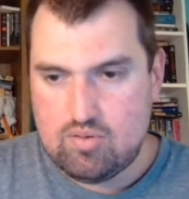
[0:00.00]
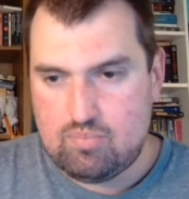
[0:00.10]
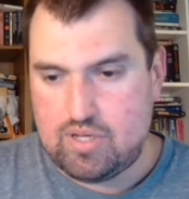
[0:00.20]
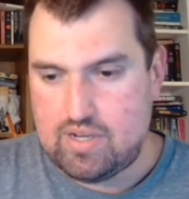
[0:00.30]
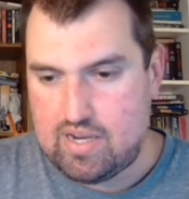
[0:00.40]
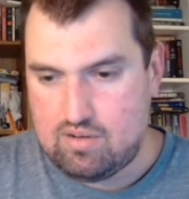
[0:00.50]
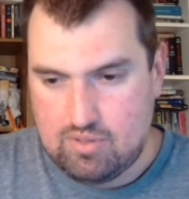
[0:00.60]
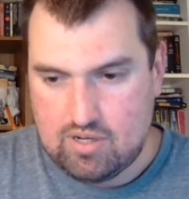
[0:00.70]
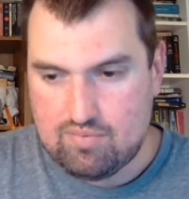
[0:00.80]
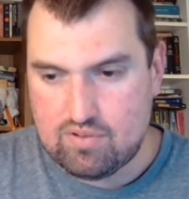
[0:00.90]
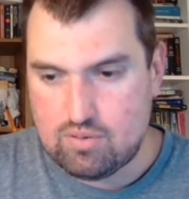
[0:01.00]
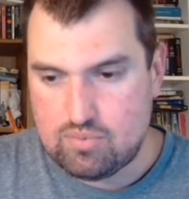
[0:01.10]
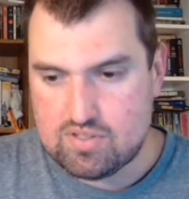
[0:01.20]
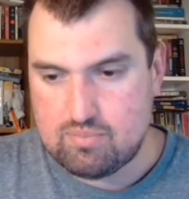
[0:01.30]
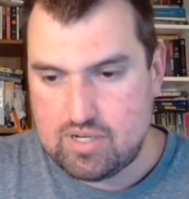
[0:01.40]
Pete handed me an envelope
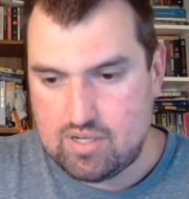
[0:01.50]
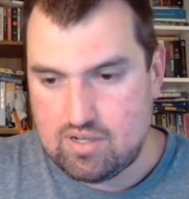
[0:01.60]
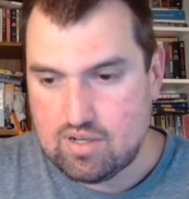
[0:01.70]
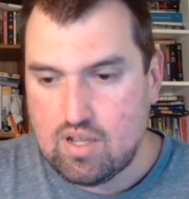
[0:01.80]
with some money in it.